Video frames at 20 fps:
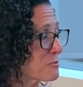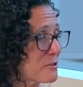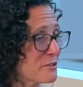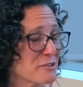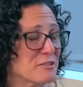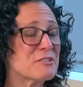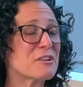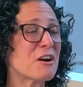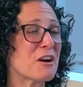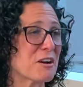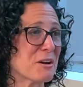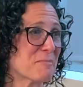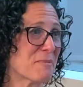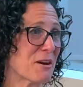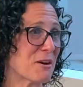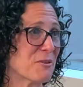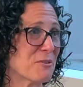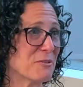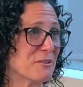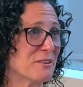We're going to talk
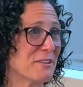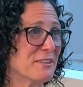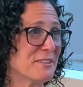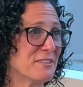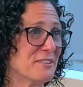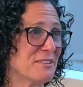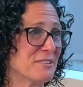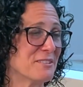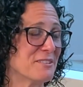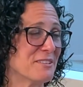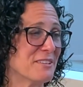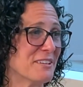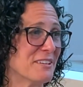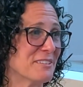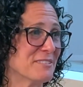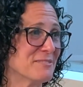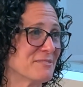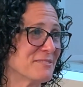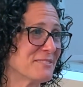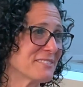about in, in
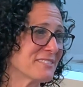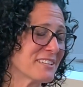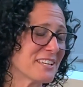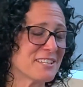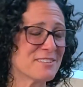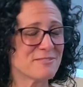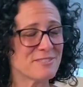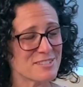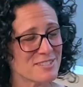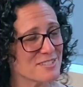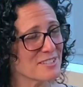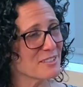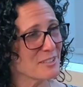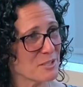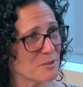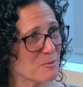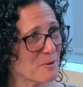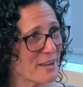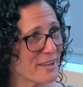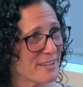a kind of a
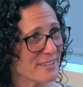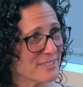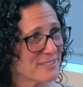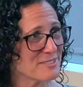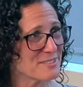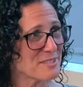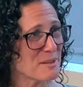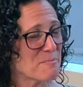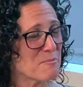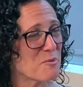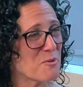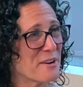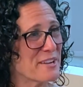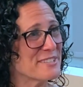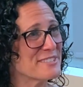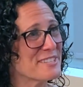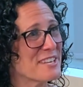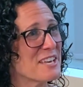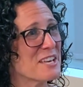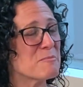silly way in some
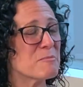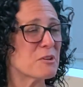points,